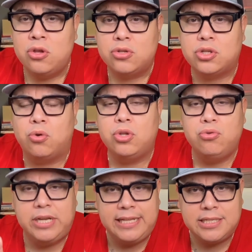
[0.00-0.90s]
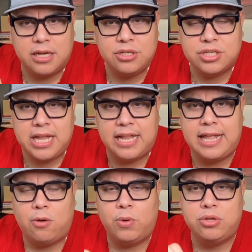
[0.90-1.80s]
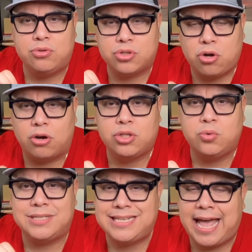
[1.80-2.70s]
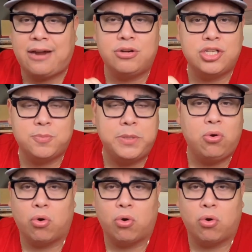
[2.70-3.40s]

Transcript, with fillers: So you need to understand that when you start to attack or dispute,